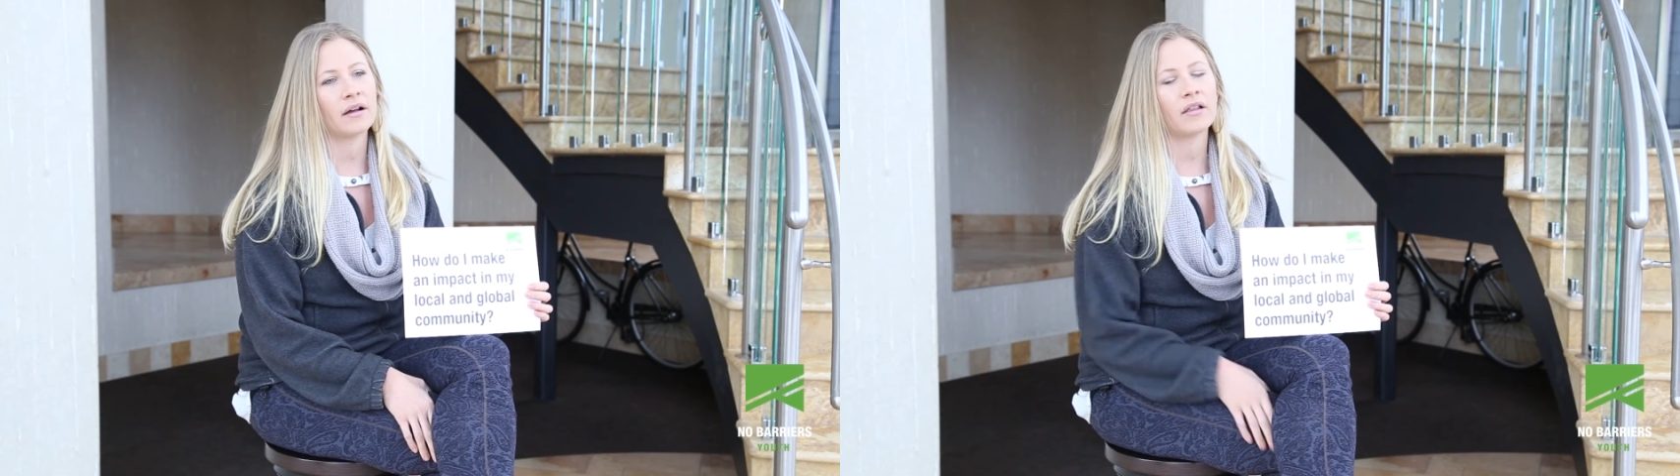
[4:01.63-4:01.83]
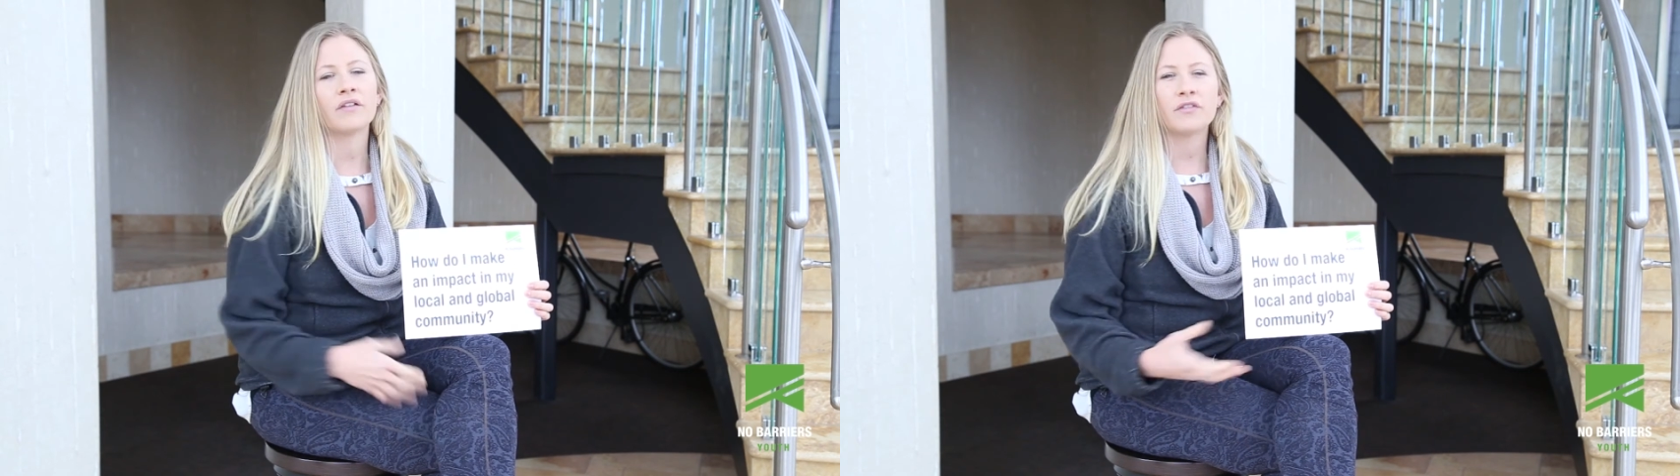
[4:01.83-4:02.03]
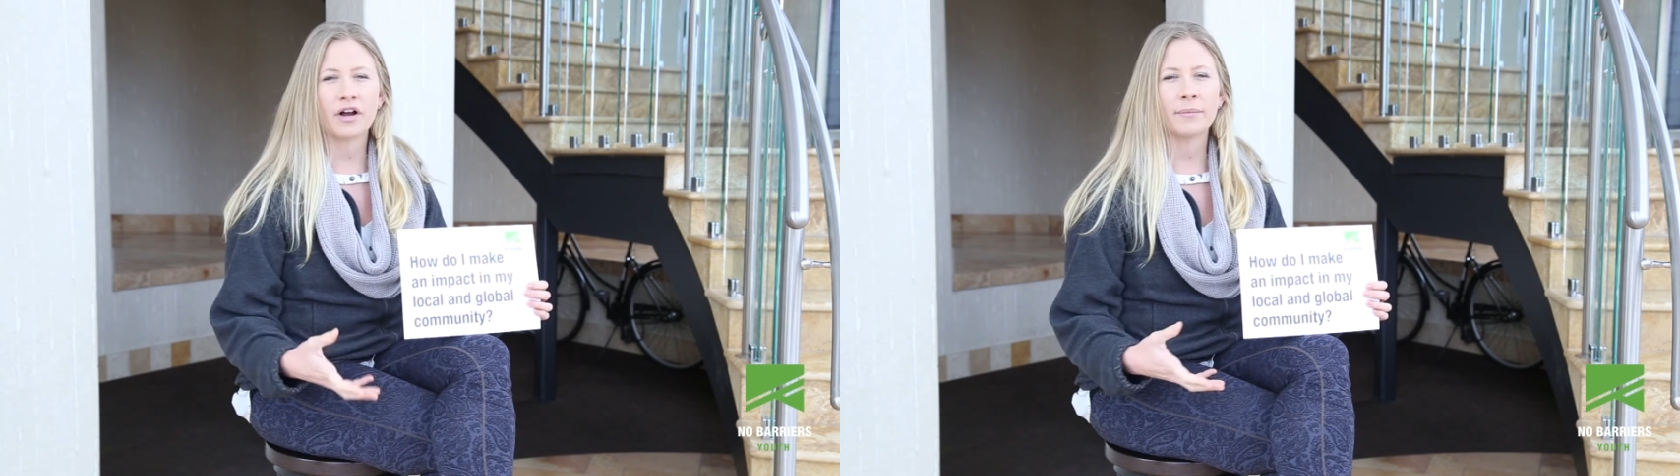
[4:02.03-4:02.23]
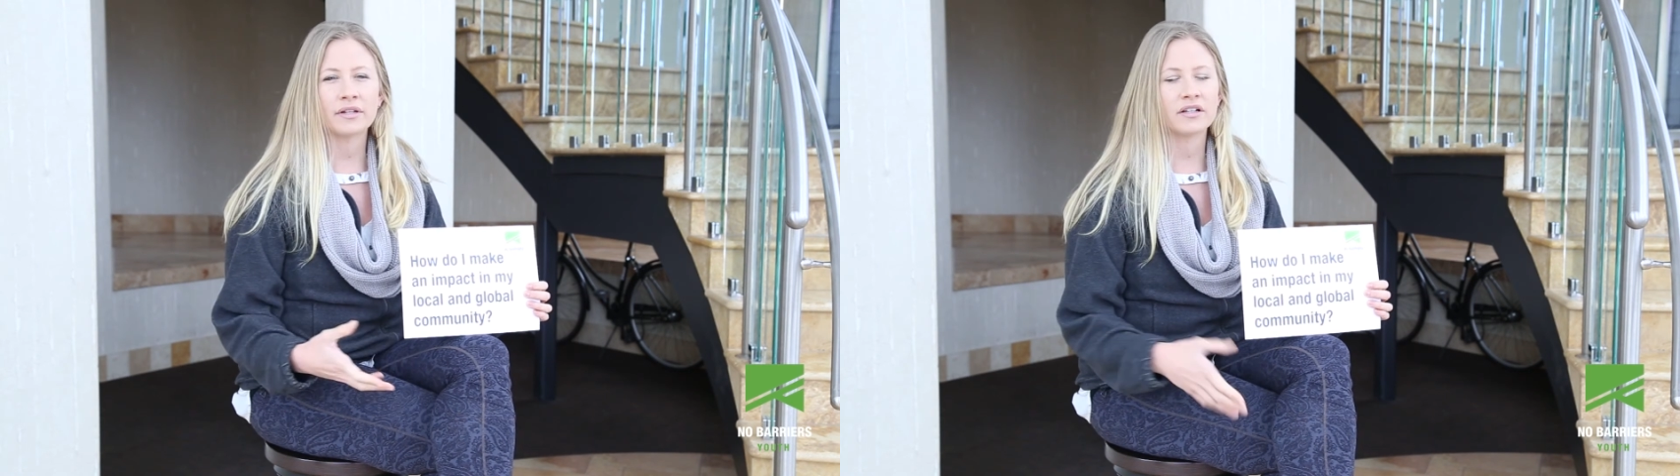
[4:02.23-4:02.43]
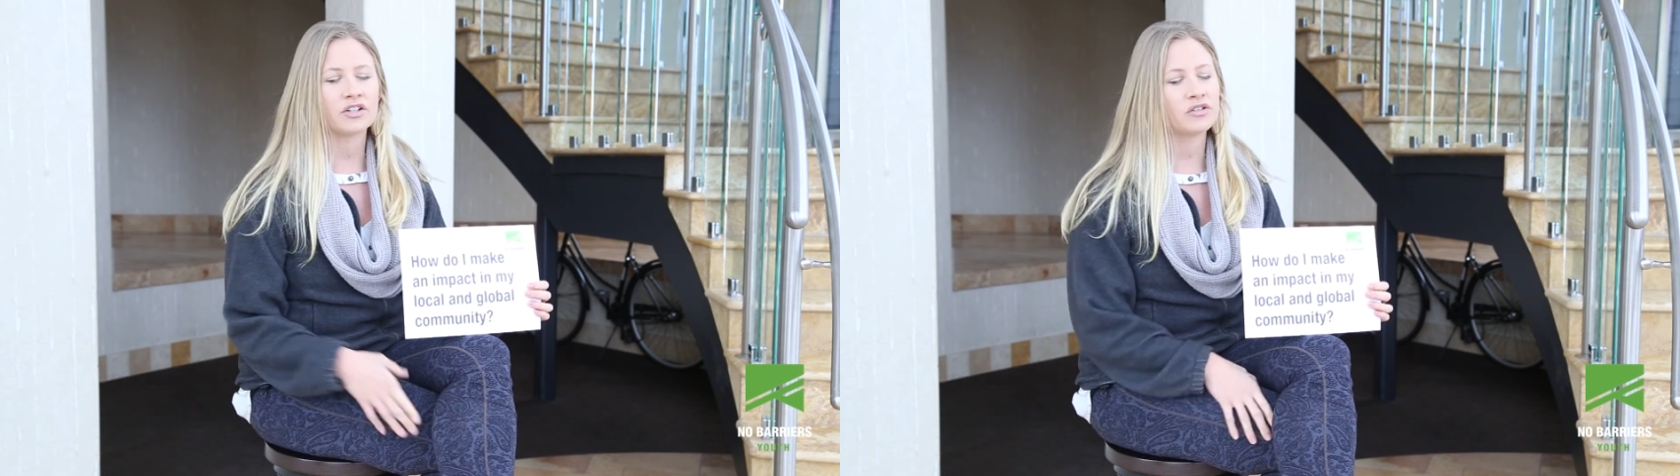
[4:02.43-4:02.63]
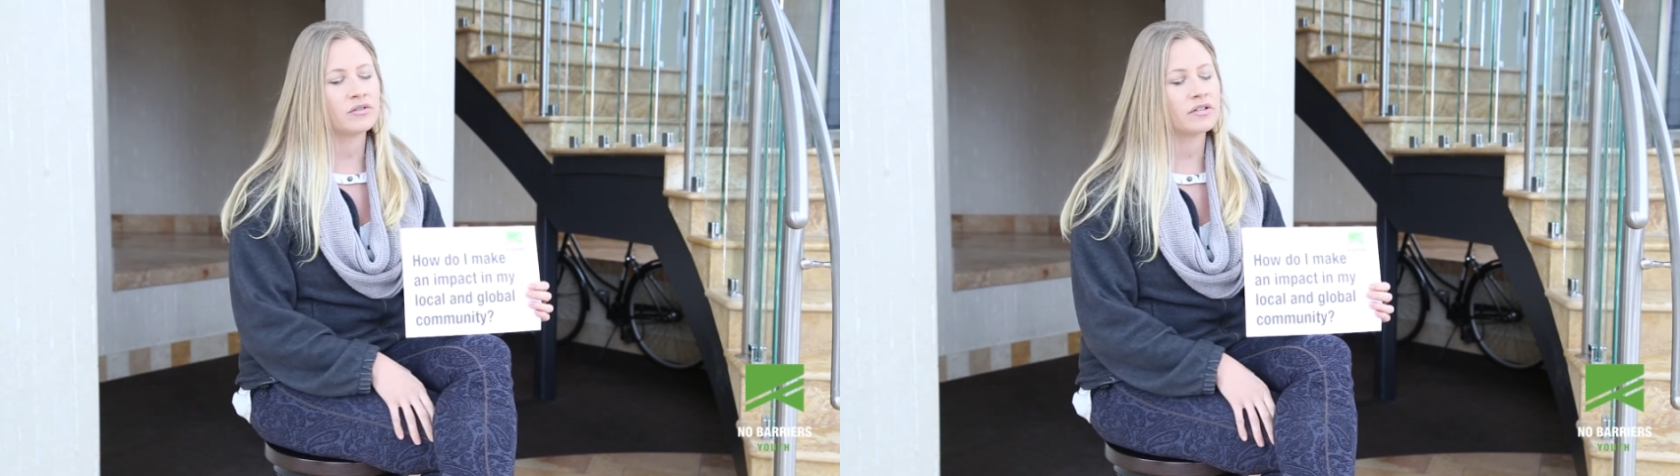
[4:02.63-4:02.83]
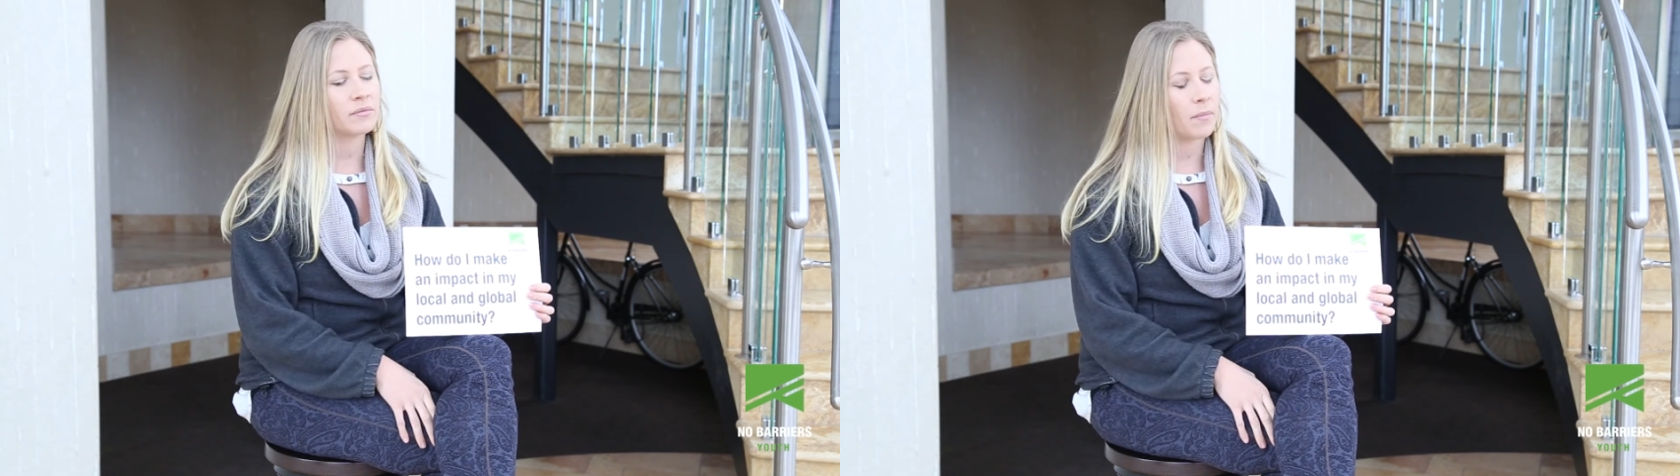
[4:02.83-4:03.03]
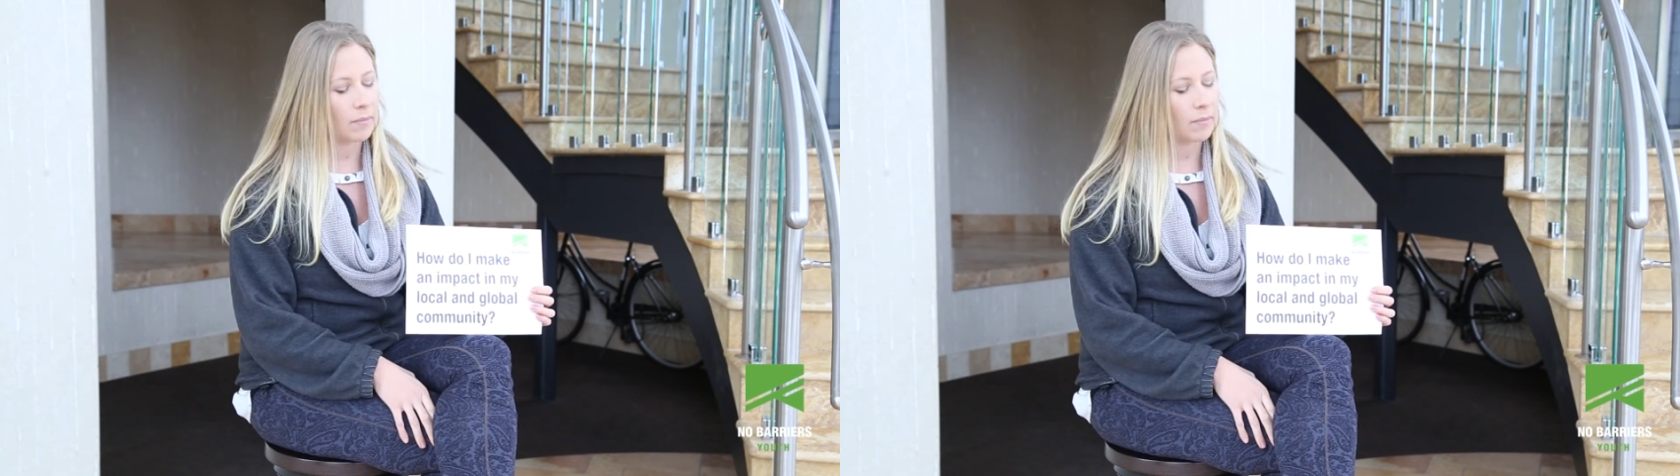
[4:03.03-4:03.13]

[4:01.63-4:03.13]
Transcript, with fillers: a lot of environmental issues.